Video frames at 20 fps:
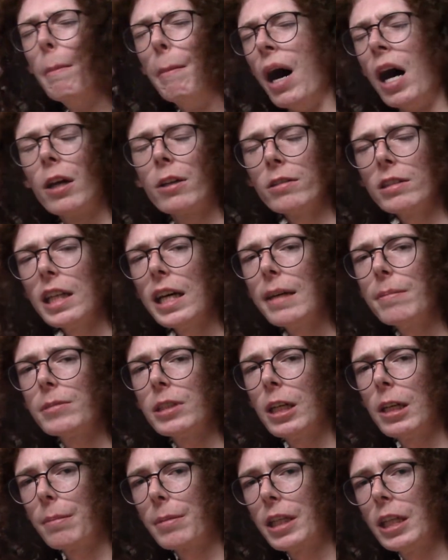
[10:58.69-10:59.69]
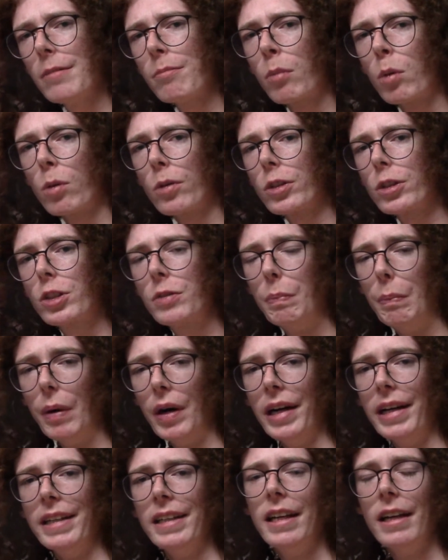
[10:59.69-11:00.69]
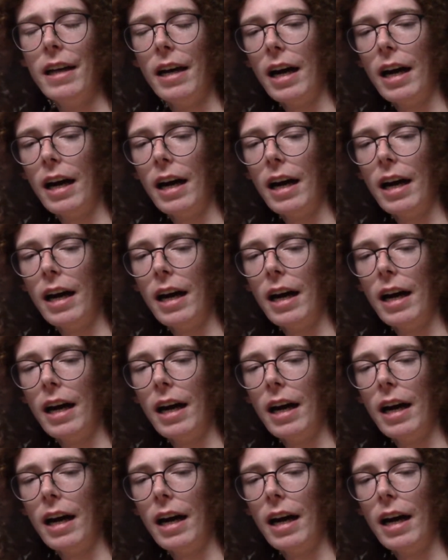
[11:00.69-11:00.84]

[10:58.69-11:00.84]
modern laptop keyboards, but